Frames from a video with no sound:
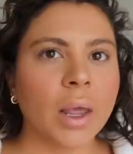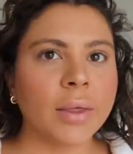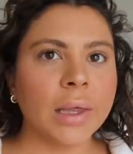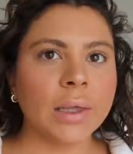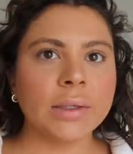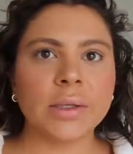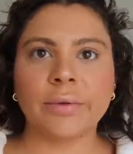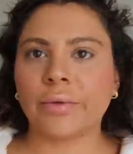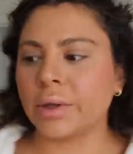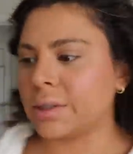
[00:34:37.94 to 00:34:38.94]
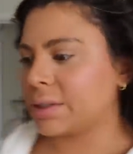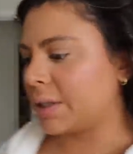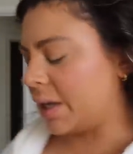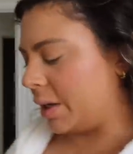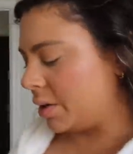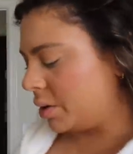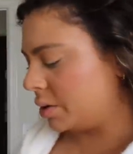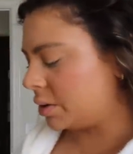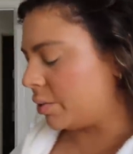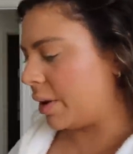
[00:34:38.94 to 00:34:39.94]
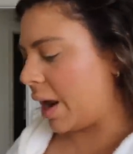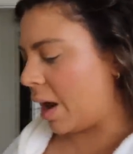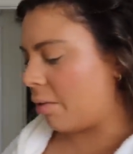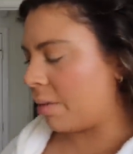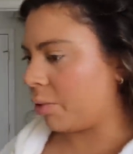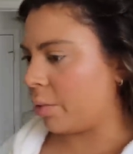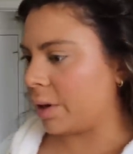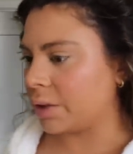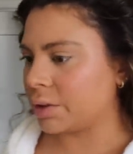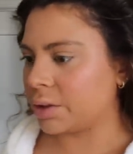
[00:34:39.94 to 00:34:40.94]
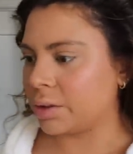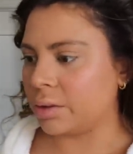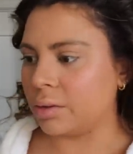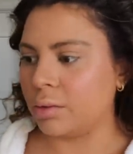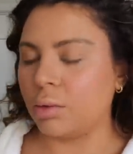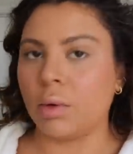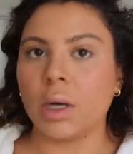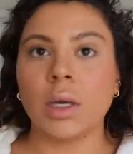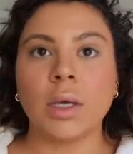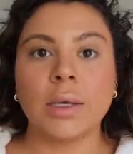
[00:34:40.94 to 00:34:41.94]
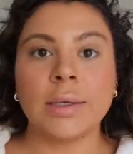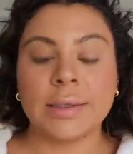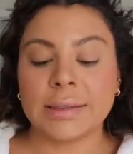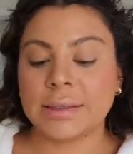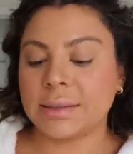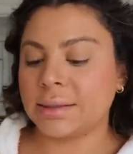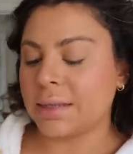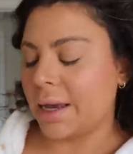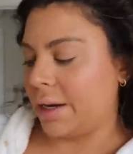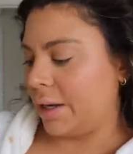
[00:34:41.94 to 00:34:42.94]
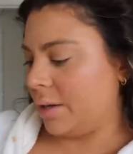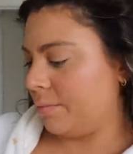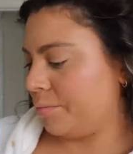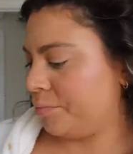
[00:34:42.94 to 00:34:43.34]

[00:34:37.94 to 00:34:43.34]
I think that's it for the skin. So now I'm going to set it